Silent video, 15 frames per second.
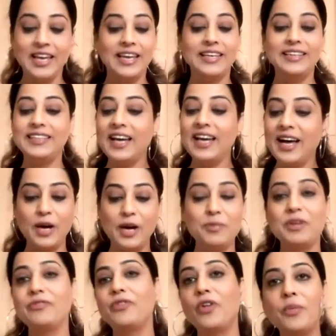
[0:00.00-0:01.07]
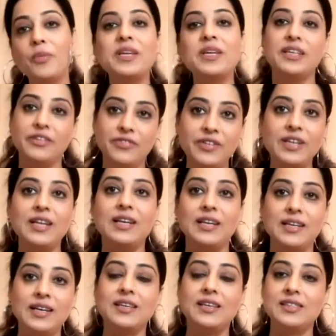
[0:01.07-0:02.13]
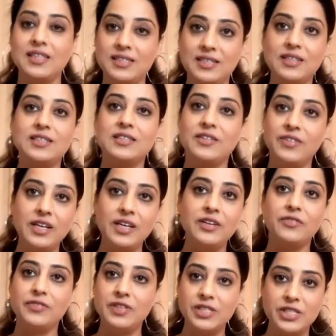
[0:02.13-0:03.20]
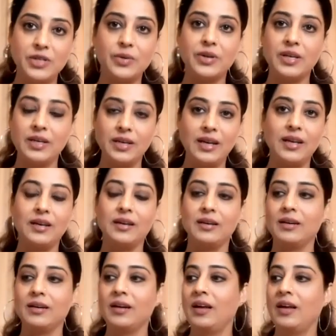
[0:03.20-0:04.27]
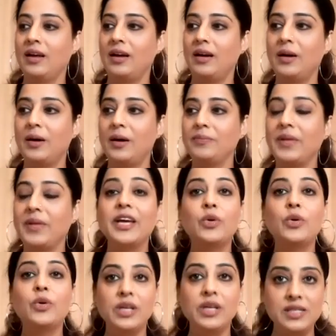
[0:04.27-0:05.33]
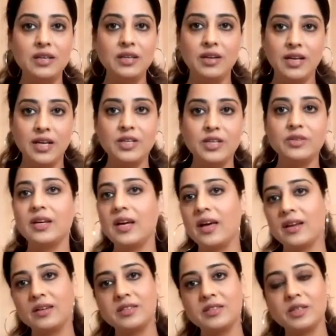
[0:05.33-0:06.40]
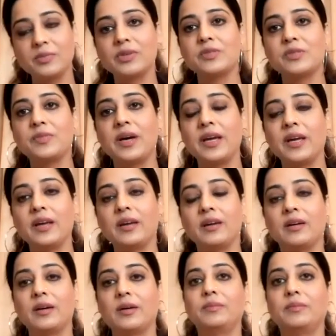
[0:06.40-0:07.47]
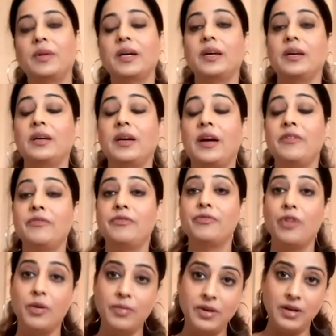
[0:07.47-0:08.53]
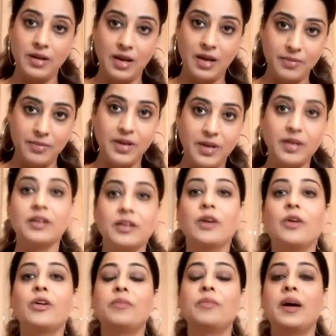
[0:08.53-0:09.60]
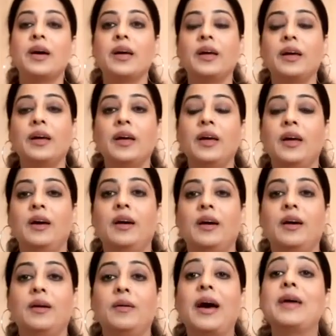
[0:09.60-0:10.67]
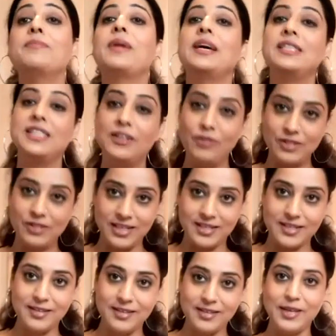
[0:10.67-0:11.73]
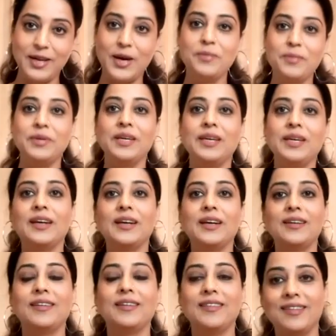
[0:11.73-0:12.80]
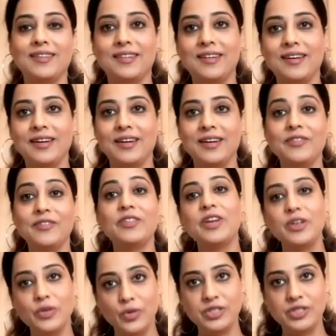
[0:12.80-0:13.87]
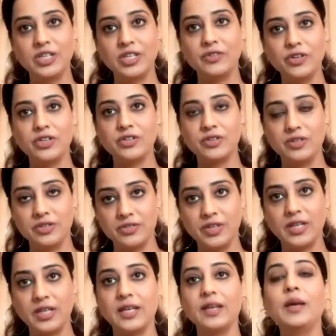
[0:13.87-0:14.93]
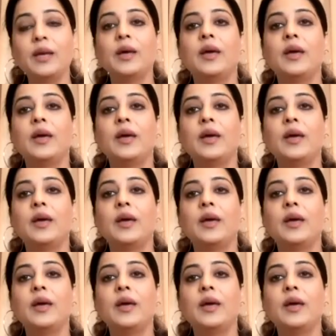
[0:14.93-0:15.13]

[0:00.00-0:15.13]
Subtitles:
Yeah, I mean, for me, definitely, yeah, it is a very different story, and I could easily relate to the character because I'm from an army background. I myself was selected in the army, and I even went to OTA for training.